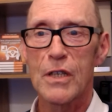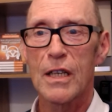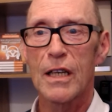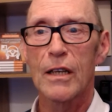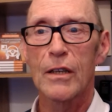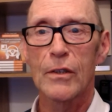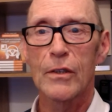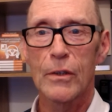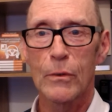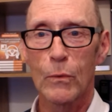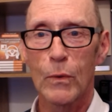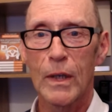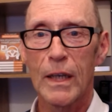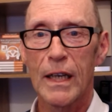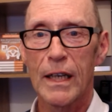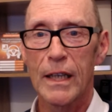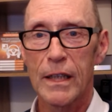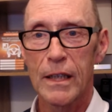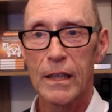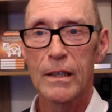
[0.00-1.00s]
the other
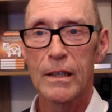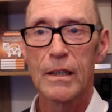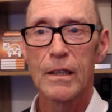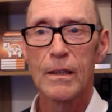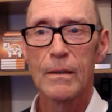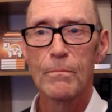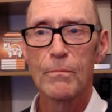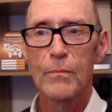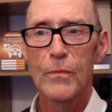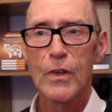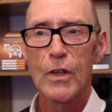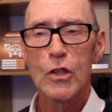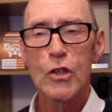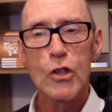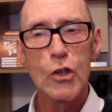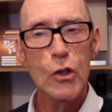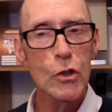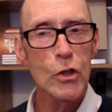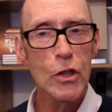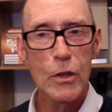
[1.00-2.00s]
way?
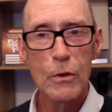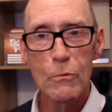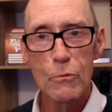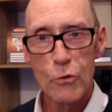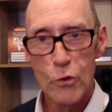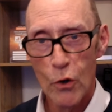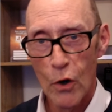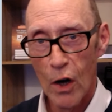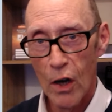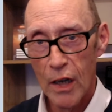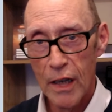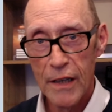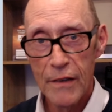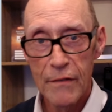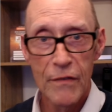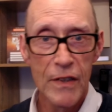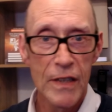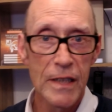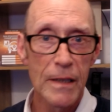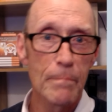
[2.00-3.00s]
Should you
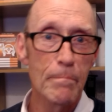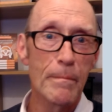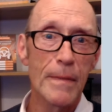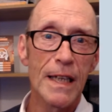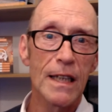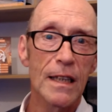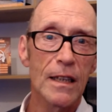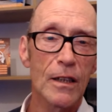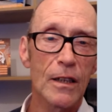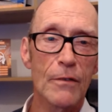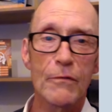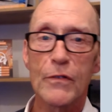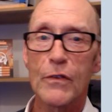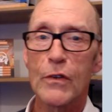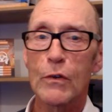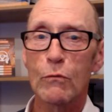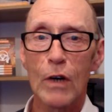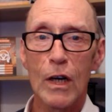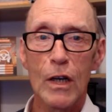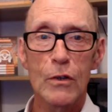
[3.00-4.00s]
drive in the middle of the
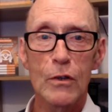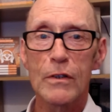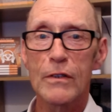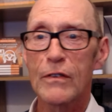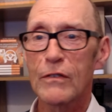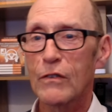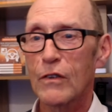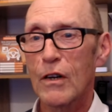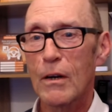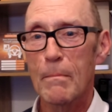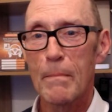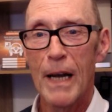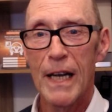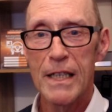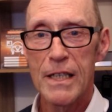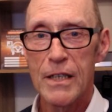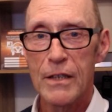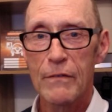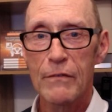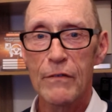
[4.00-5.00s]
road for a
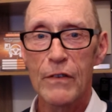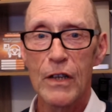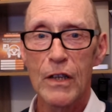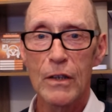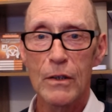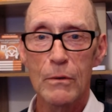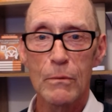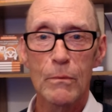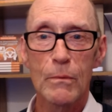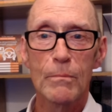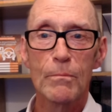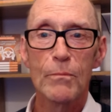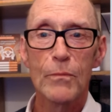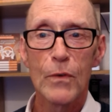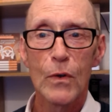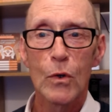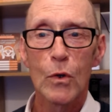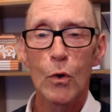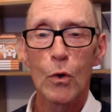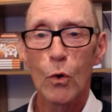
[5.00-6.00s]
better view?
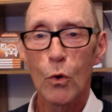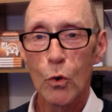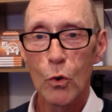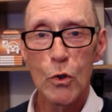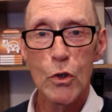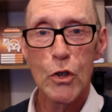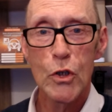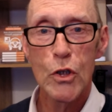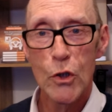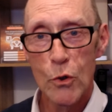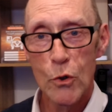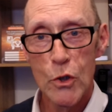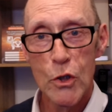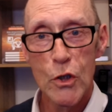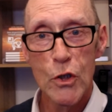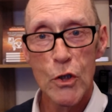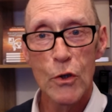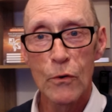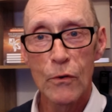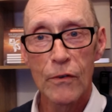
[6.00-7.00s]
Or should
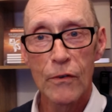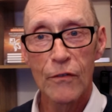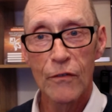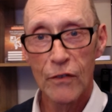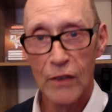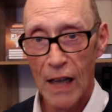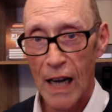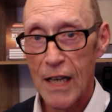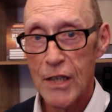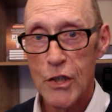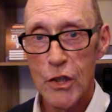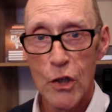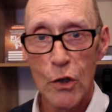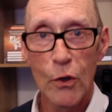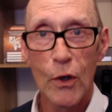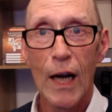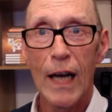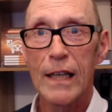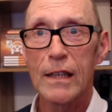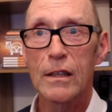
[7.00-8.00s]
you flash
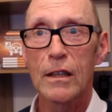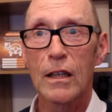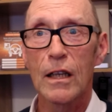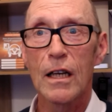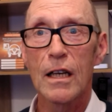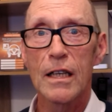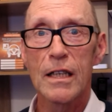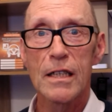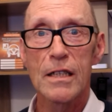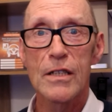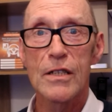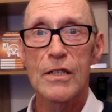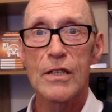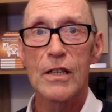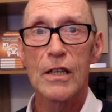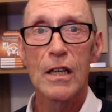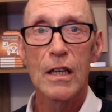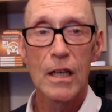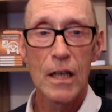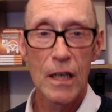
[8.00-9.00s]
your headlights
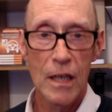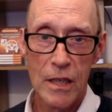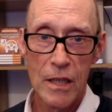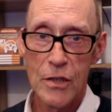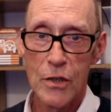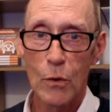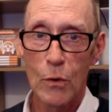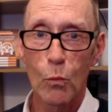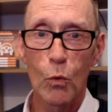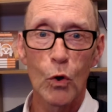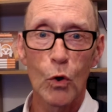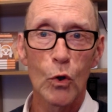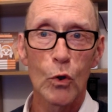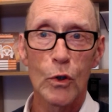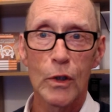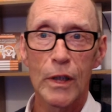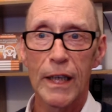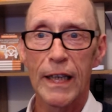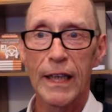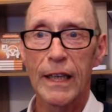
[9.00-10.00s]
as a
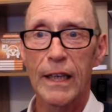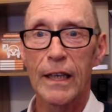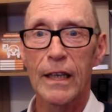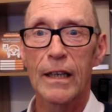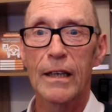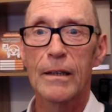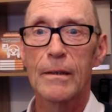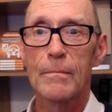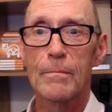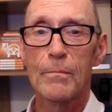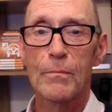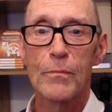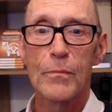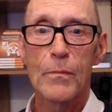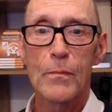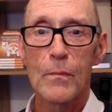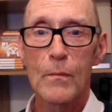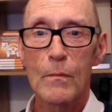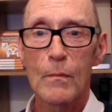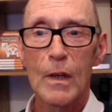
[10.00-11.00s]
warning?
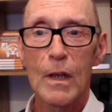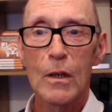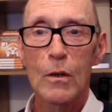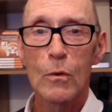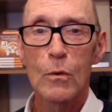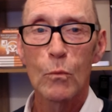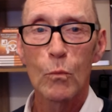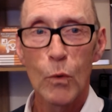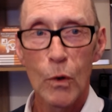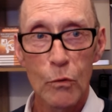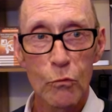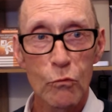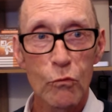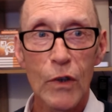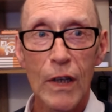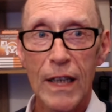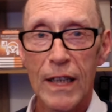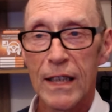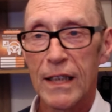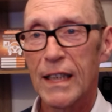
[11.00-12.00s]
Well,
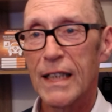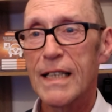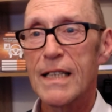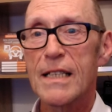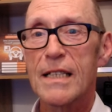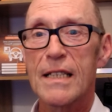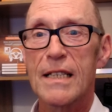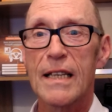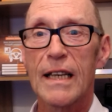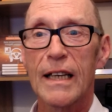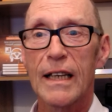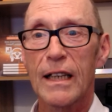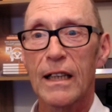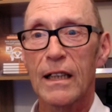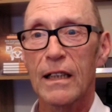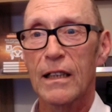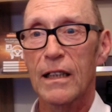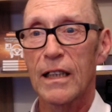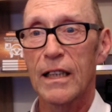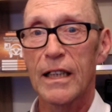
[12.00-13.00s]

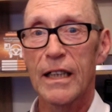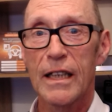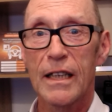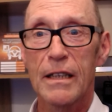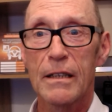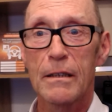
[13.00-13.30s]
realistically,